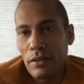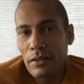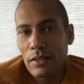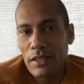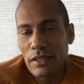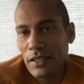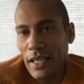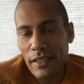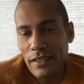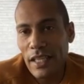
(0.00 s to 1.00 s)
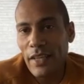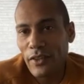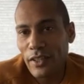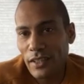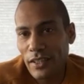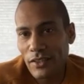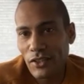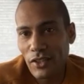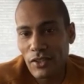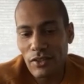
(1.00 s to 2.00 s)
saving is
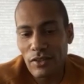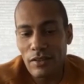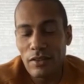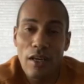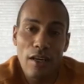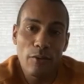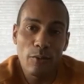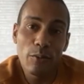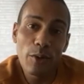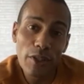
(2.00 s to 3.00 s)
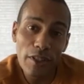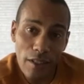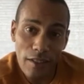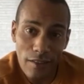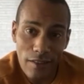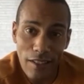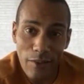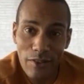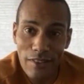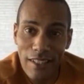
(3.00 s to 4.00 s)
just not working. I
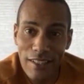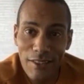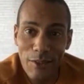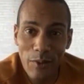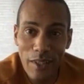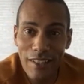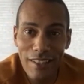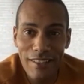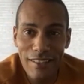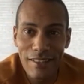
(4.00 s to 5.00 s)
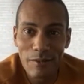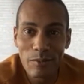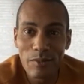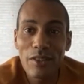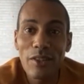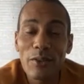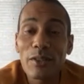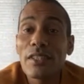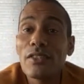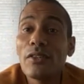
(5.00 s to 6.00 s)
was like, so what is,
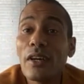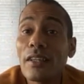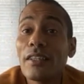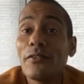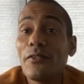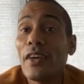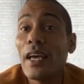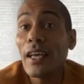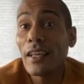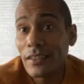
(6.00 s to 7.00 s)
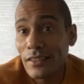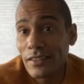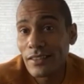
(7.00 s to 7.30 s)
it's because you got to invest.